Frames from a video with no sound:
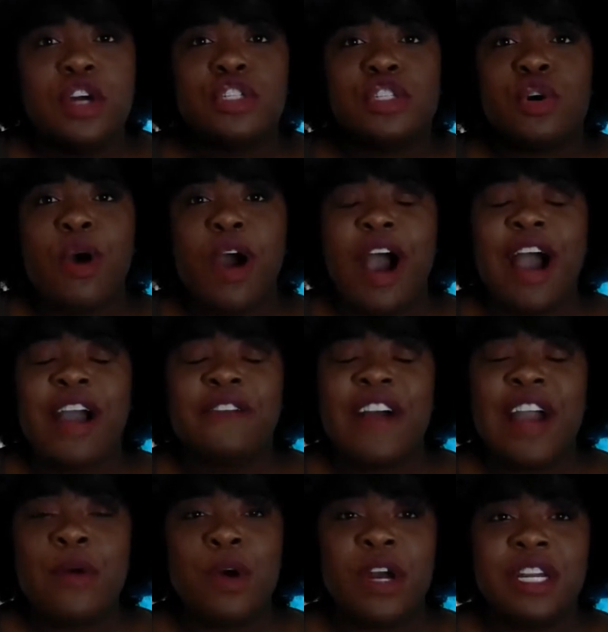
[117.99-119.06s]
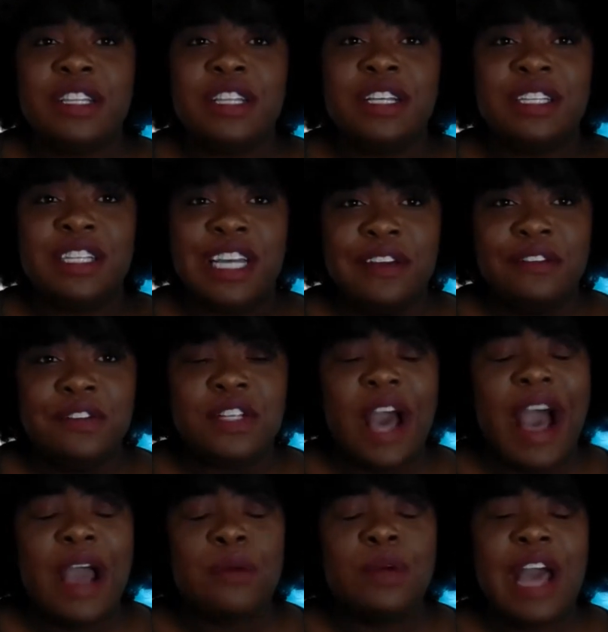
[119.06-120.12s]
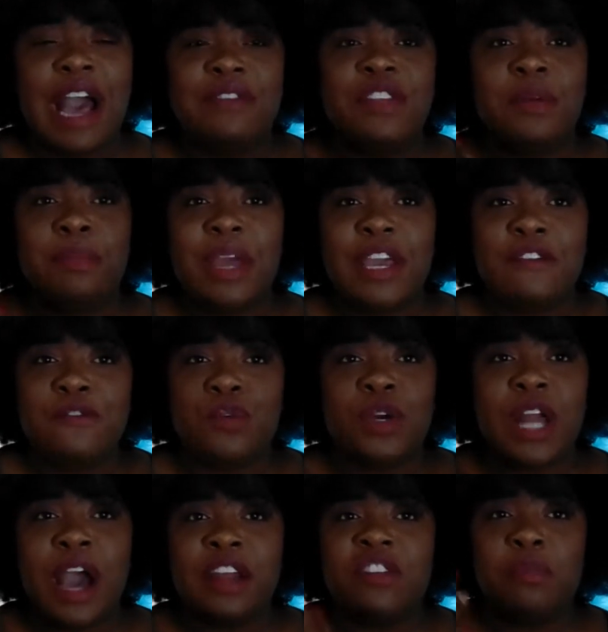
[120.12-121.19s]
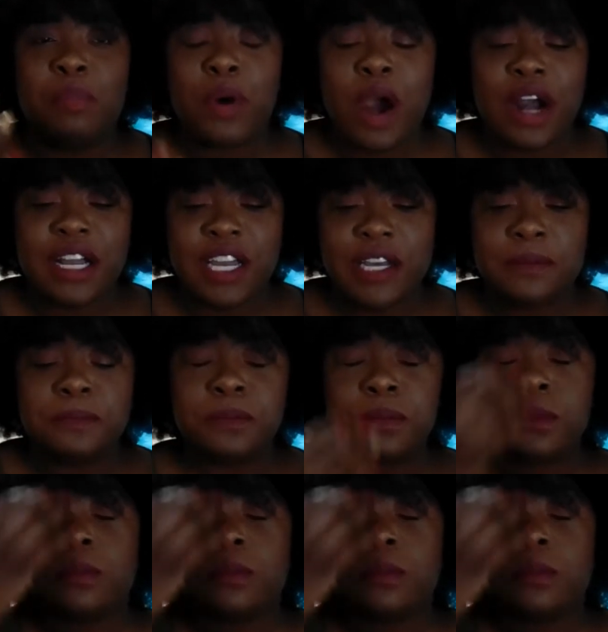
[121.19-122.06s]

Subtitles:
So if I wanted the lift, I would have to pay for it out of pocket.